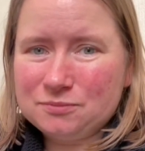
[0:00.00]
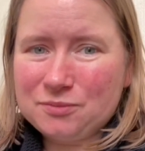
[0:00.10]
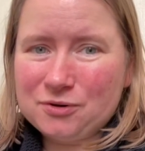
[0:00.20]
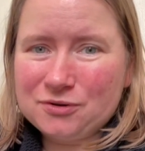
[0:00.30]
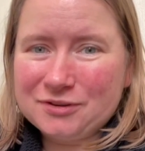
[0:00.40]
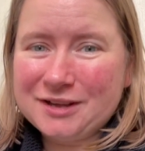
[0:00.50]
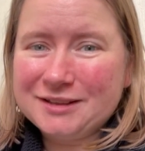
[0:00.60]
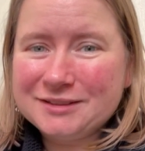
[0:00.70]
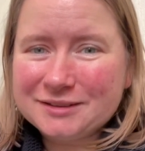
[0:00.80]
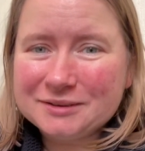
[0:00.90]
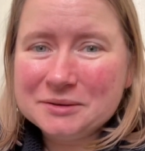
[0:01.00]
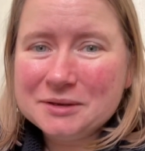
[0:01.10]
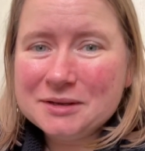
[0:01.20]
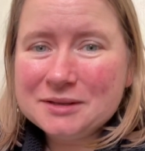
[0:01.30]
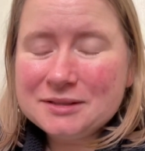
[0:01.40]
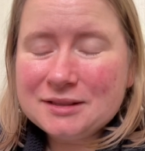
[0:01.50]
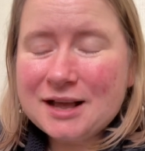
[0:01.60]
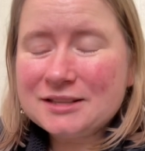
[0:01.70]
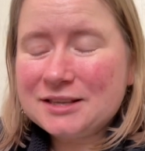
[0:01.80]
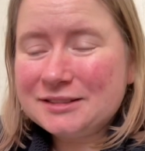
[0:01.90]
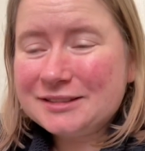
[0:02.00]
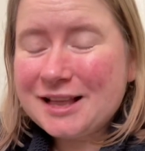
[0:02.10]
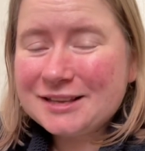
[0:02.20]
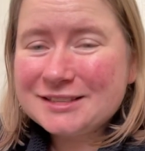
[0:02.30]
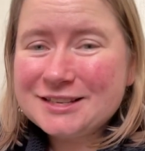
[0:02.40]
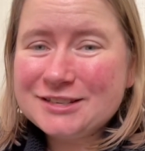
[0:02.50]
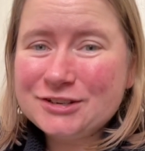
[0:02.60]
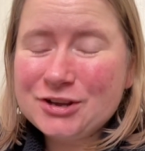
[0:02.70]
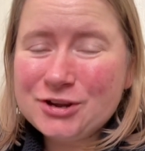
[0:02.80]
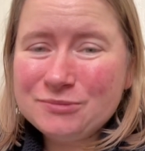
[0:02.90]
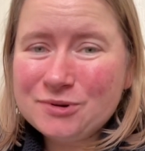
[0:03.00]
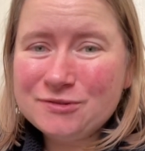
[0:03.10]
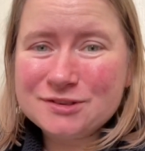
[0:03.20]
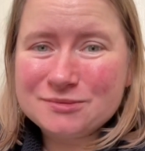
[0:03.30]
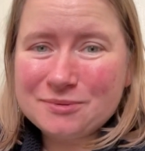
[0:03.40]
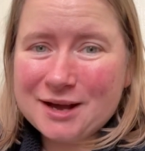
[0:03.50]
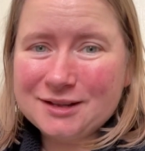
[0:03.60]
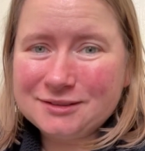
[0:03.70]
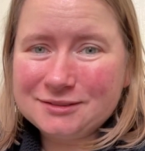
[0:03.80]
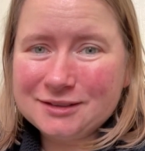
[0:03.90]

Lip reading: But that's his humour as well.